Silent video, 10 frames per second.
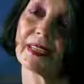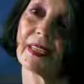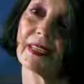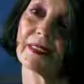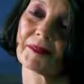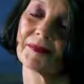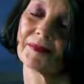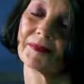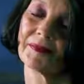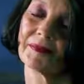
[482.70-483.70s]
said,
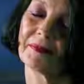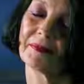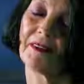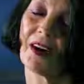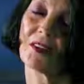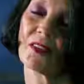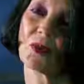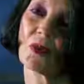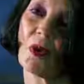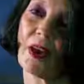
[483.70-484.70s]
my
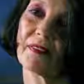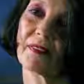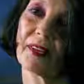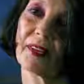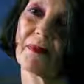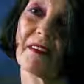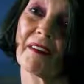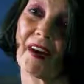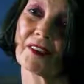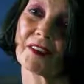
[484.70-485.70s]
father's wife in my
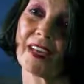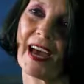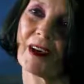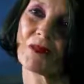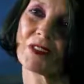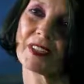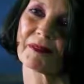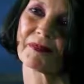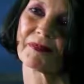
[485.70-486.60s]
father's house.